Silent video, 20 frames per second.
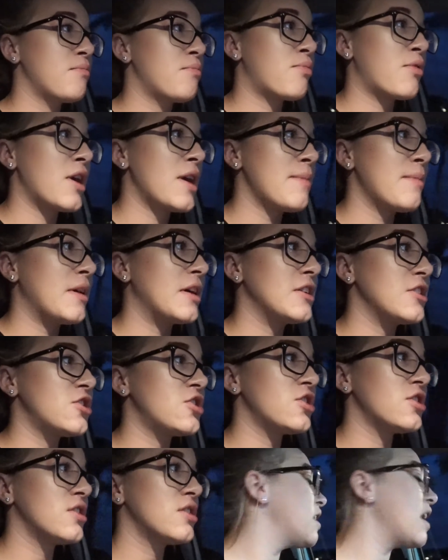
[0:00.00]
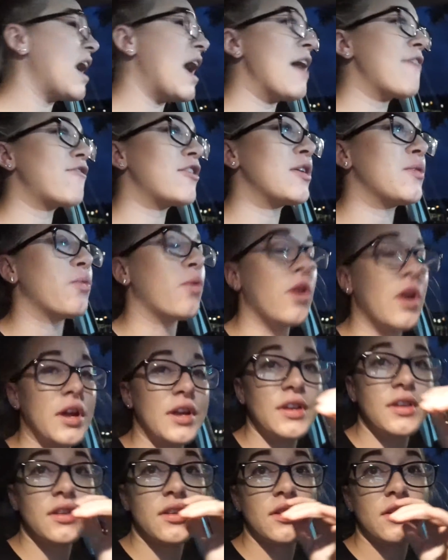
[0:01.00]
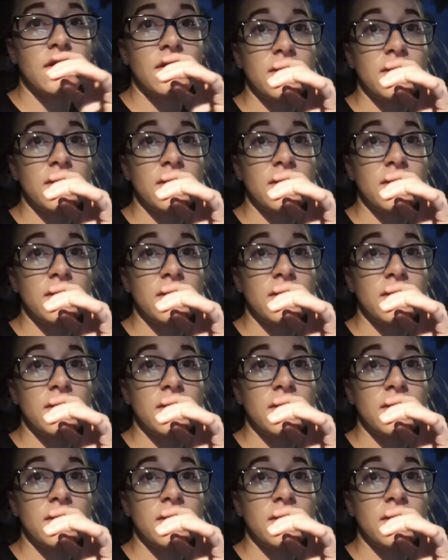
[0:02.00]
pretty much everyone,